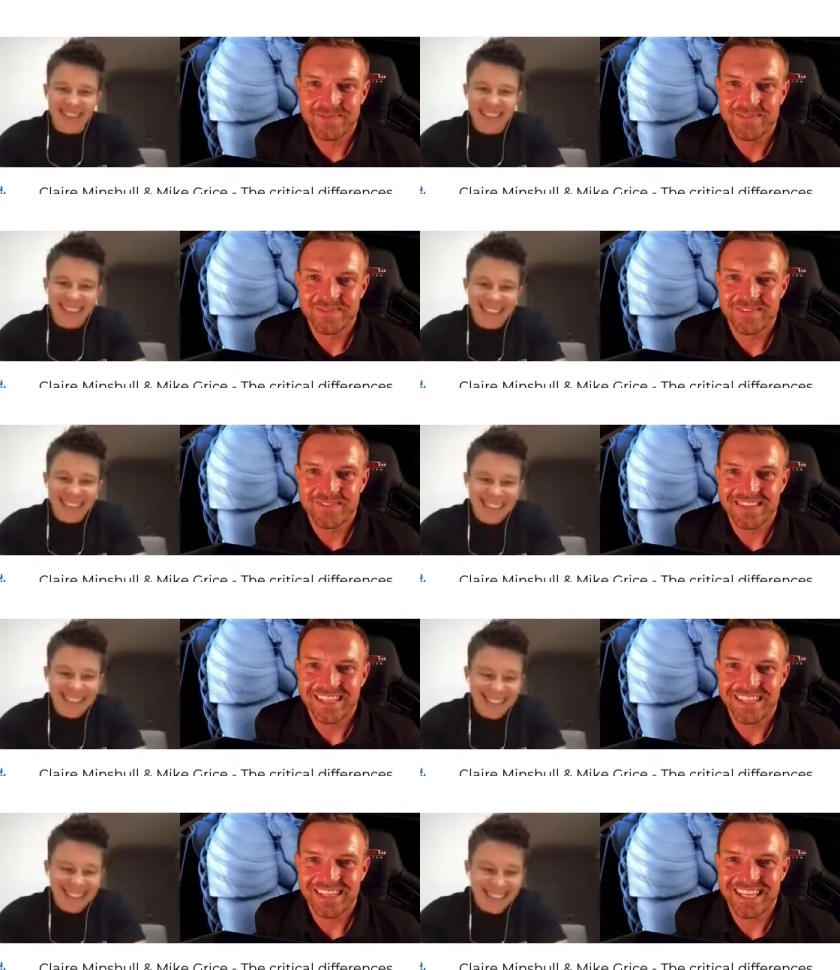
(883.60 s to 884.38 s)

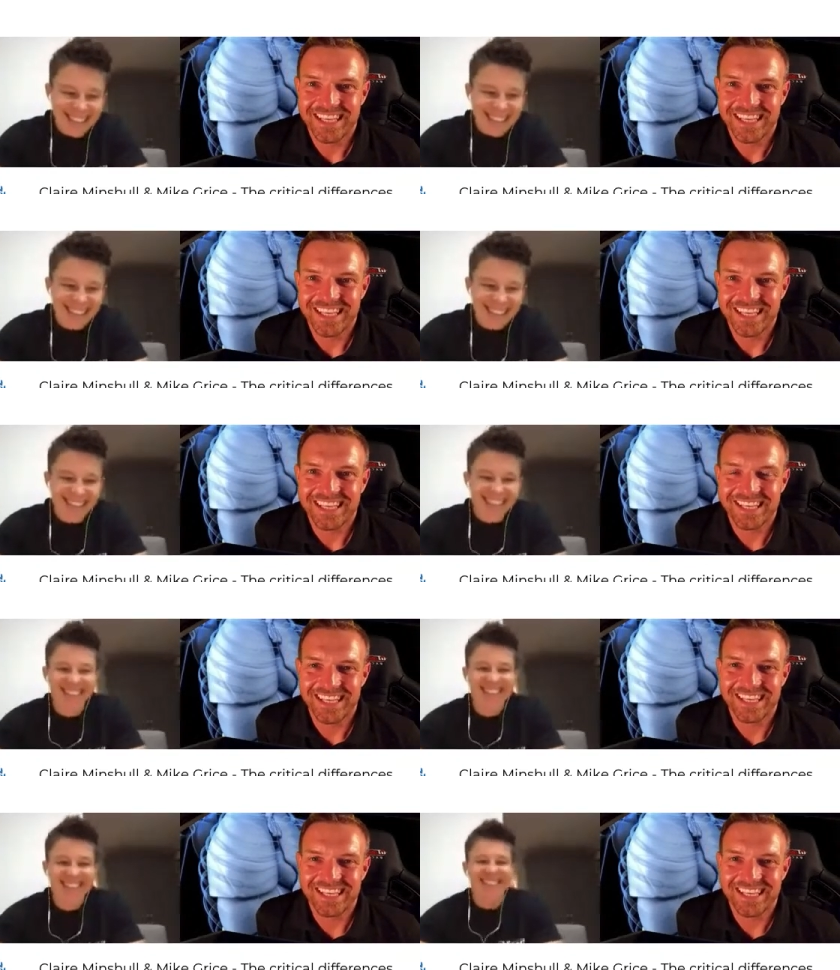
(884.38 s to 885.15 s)

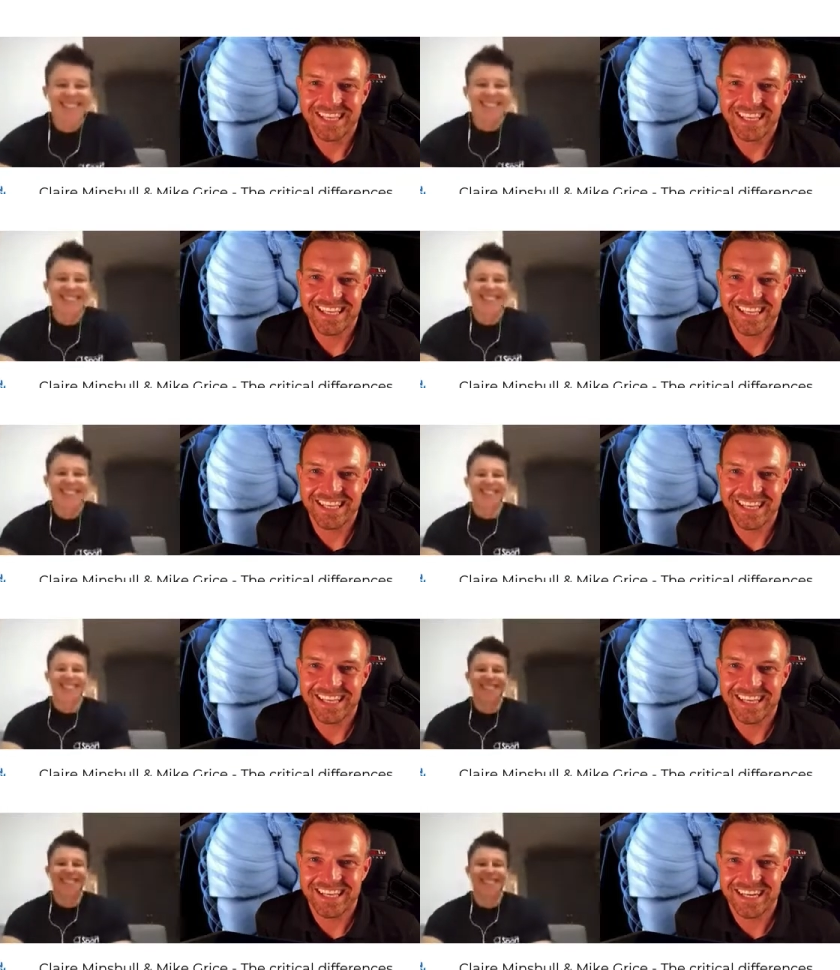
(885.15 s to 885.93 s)

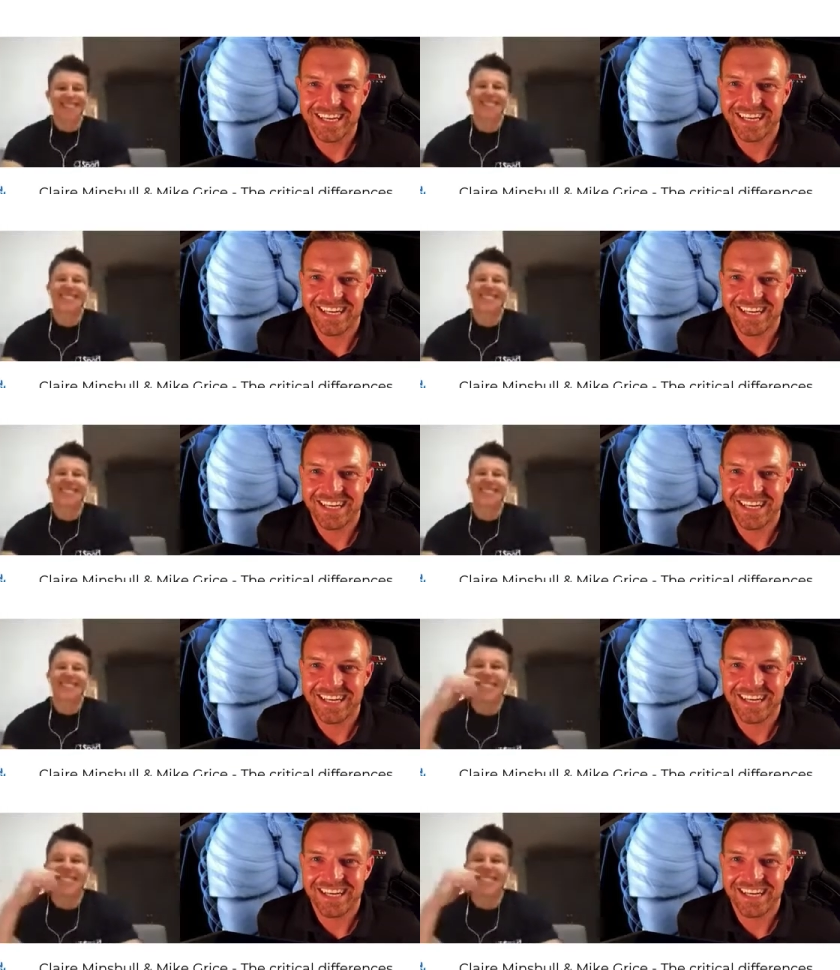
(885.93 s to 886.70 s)
(no one is talking)